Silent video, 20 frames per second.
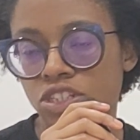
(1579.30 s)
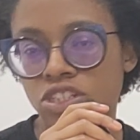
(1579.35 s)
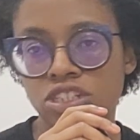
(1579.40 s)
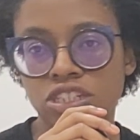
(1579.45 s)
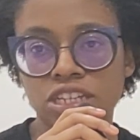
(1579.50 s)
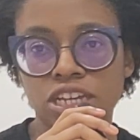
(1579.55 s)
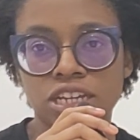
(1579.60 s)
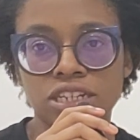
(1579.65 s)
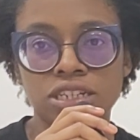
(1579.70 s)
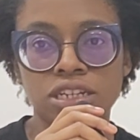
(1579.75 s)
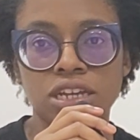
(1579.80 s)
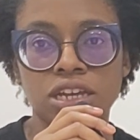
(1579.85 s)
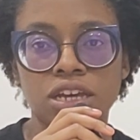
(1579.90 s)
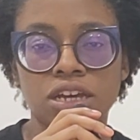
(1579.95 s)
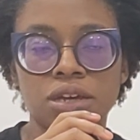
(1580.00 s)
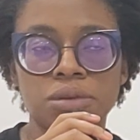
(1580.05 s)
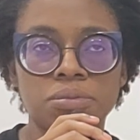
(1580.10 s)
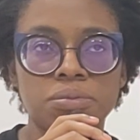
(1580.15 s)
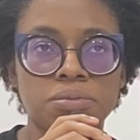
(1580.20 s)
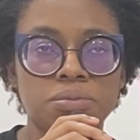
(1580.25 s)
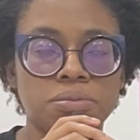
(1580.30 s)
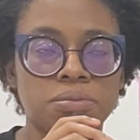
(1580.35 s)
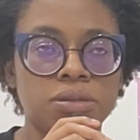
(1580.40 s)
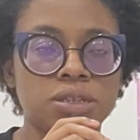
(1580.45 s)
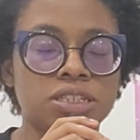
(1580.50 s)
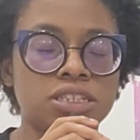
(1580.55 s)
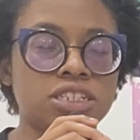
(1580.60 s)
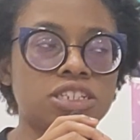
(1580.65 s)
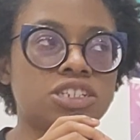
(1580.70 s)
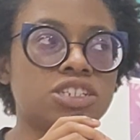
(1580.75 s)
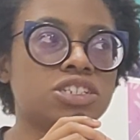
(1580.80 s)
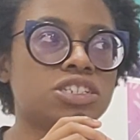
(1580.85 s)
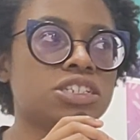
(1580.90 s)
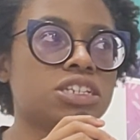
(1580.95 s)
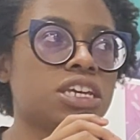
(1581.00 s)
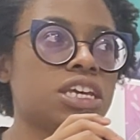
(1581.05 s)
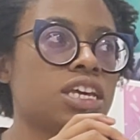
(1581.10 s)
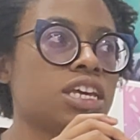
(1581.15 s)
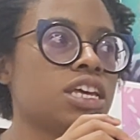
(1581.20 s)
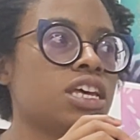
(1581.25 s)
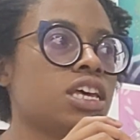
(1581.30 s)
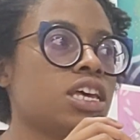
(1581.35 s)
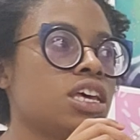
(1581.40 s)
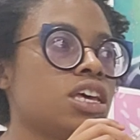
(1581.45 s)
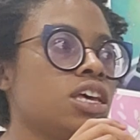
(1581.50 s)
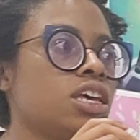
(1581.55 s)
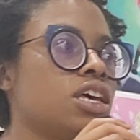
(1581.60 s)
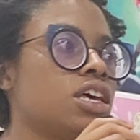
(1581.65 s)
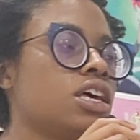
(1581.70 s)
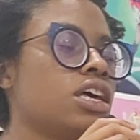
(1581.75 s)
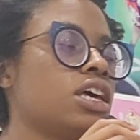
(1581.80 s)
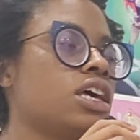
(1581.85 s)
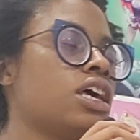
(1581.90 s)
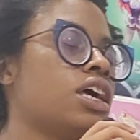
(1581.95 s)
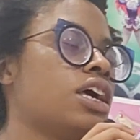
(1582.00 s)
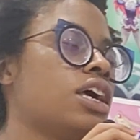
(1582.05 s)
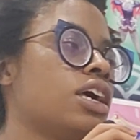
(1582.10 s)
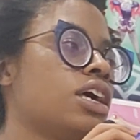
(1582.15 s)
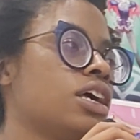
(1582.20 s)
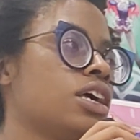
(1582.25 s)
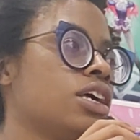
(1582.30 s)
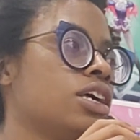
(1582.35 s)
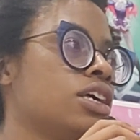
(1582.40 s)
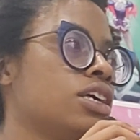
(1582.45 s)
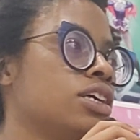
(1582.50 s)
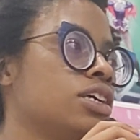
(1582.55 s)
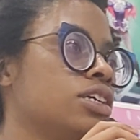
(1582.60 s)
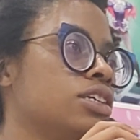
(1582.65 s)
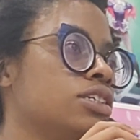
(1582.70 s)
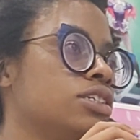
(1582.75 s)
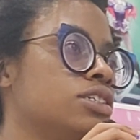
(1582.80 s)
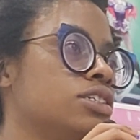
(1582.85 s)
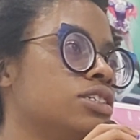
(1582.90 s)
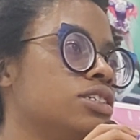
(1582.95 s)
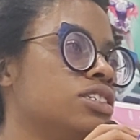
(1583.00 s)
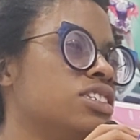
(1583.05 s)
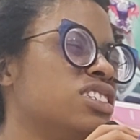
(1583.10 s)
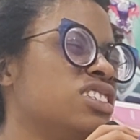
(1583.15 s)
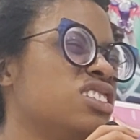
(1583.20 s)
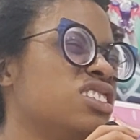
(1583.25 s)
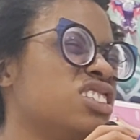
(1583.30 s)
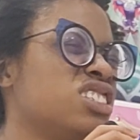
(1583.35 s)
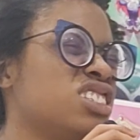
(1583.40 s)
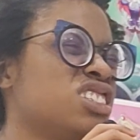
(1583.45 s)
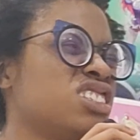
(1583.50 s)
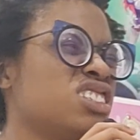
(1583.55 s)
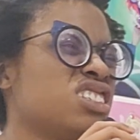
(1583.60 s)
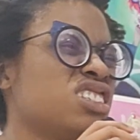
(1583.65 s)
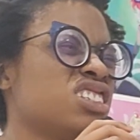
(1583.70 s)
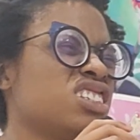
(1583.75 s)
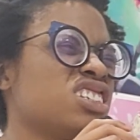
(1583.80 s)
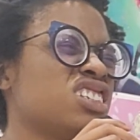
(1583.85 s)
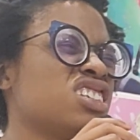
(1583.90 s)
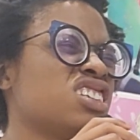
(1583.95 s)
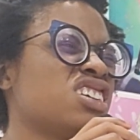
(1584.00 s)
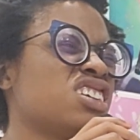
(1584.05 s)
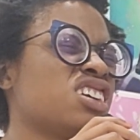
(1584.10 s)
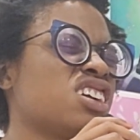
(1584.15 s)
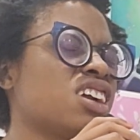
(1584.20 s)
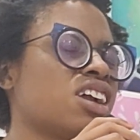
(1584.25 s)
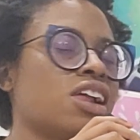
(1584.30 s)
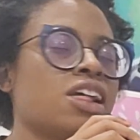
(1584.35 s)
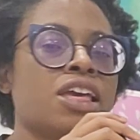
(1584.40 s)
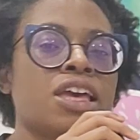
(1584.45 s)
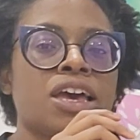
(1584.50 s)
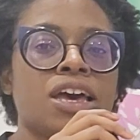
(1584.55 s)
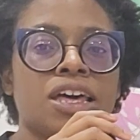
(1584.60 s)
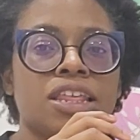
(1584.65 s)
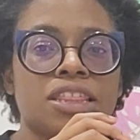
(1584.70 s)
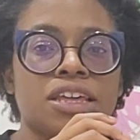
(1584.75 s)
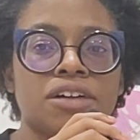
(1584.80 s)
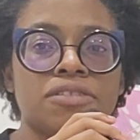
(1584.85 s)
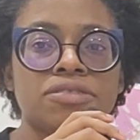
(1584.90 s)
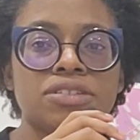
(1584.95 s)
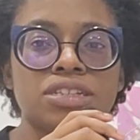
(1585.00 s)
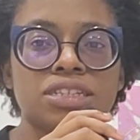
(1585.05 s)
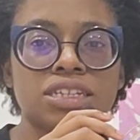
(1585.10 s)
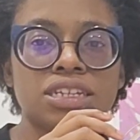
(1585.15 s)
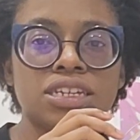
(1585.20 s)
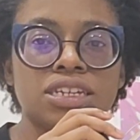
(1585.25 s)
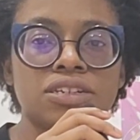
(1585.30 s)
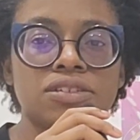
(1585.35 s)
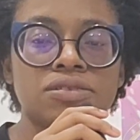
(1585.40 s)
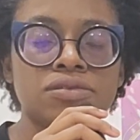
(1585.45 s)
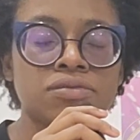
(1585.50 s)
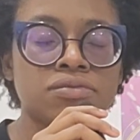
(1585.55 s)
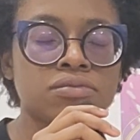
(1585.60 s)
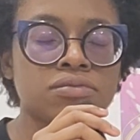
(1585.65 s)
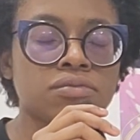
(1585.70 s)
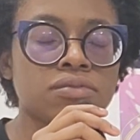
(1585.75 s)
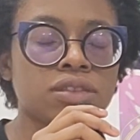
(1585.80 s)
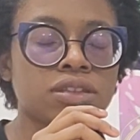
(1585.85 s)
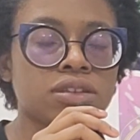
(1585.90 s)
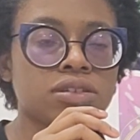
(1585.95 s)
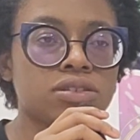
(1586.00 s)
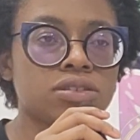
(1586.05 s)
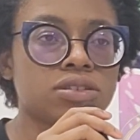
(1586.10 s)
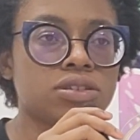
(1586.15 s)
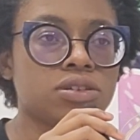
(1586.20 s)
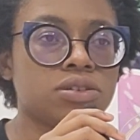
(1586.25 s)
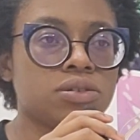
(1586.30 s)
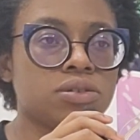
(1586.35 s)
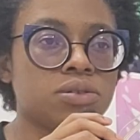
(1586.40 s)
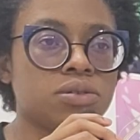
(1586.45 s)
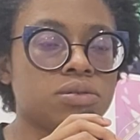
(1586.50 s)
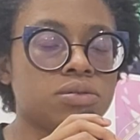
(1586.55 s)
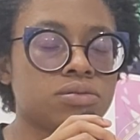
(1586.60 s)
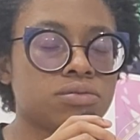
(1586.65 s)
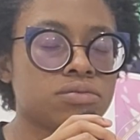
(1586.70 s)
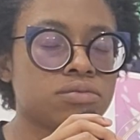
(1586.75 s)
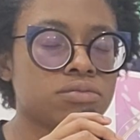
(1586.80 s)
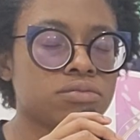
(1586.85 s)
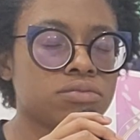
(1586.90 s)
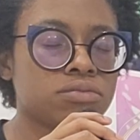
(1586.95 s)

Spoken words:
just catching up essentially. And yeah, that was it. So